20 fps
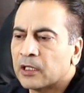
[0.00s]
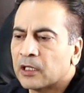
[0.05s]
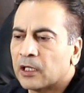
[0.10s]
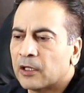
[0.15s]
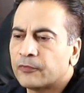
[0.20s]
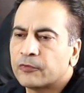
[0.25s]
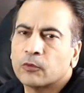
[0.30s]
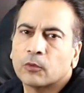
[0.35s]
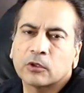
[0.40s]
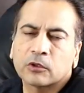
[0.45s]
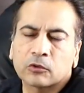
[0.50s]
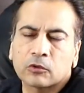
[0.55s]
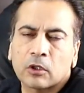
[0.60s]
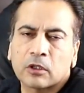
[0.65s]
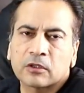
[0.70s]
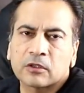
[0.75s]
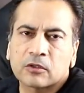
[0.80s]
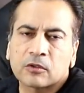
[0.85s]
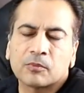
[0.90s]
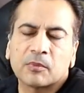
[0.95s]
If you want
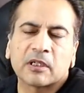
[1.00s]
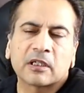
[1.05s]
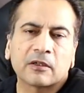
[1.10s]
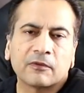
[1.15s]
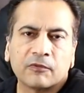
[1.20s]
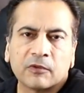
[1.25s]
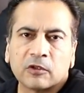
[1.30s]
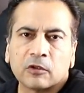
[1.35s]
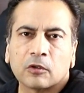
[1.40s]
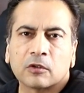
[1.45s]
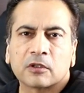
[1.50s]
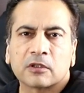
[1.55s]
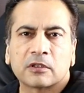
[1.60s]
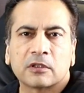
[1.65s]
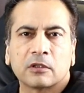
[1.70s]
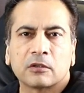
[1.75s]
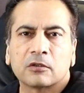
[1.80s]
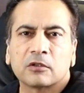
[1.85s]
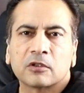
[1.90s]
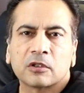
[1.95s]
us to make a video on a
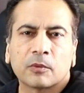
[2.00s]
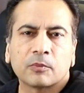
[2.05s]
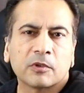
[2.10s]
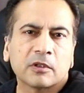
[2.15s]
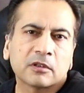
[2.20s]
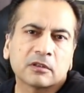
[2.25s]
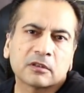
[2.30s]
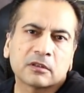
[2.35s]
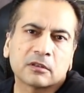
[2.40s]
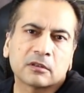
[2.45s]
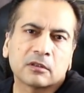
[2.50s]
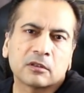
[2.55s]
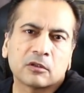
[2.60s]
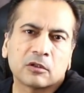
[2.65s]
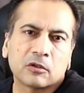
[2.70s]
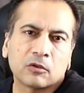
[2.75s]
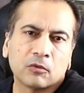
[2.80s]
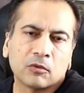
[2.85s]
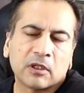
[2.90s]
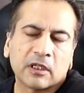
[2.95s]
certain subject,
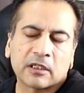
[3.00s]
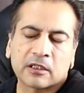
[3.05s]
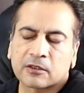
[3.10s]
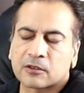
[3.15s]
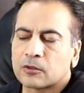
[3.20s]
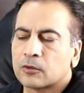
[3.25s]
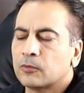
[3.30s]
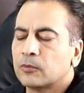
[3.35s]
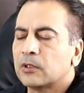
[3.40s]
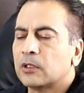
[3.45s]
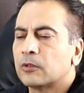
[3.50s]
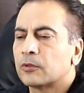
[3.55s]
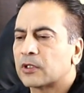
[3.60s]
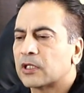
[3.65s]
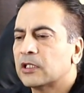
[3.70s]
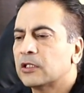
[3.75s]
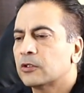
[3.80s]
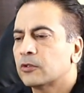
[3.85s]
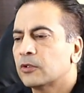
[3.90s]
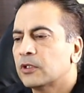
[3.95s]
do let us know, we'll look
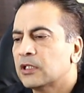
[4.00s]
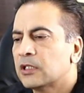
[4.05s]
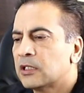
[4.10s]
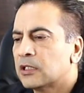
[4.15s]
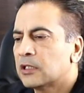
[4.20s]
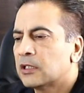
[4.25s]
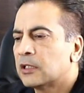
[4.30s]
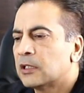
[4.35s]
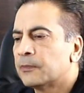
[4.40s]
into it.